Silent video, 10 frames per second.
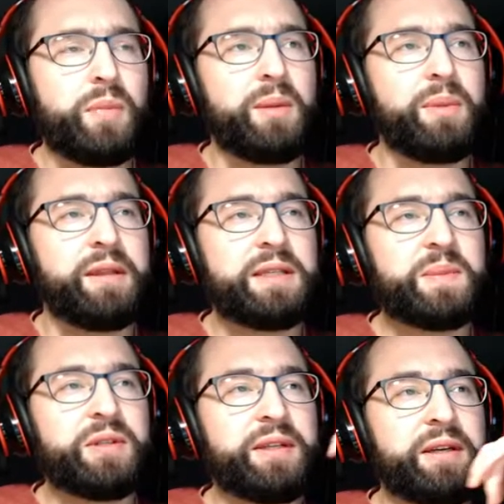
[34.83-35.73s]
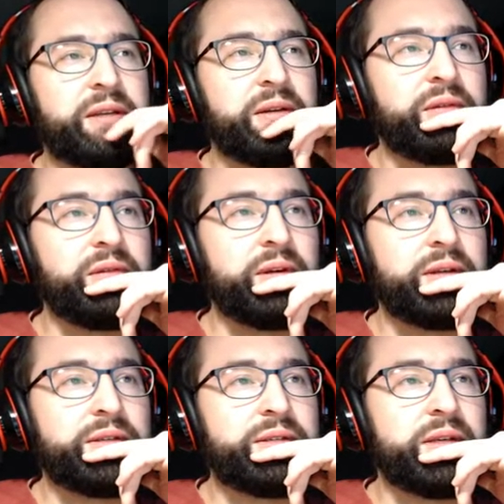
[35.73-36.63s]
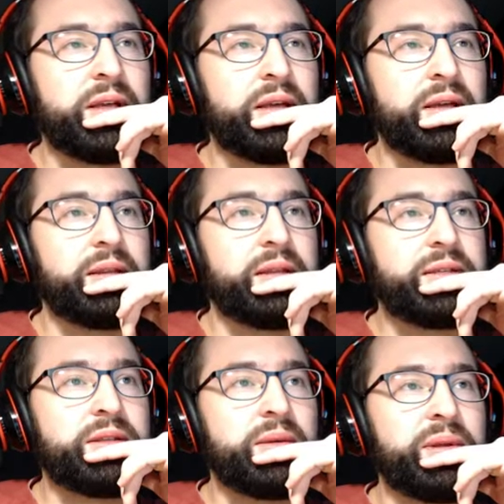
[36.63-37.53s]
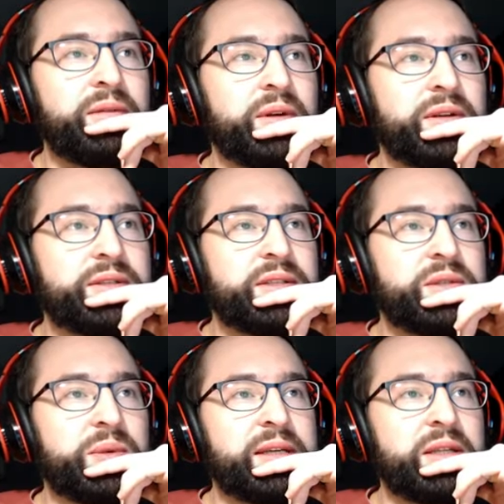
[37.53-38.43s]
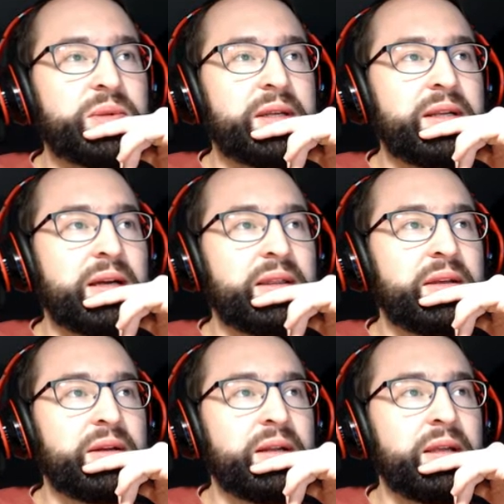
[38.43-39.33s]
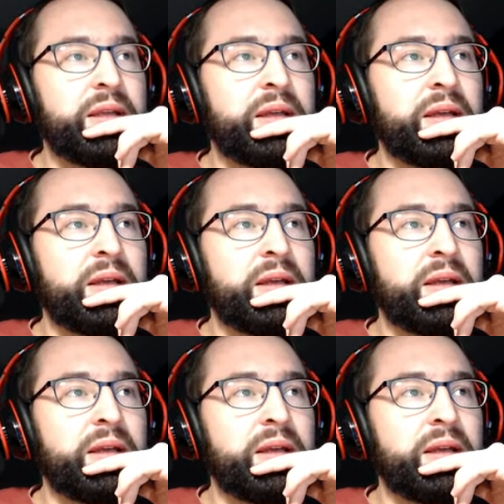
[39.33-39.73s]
But this particular verse, these three verses, 28, 29, 30,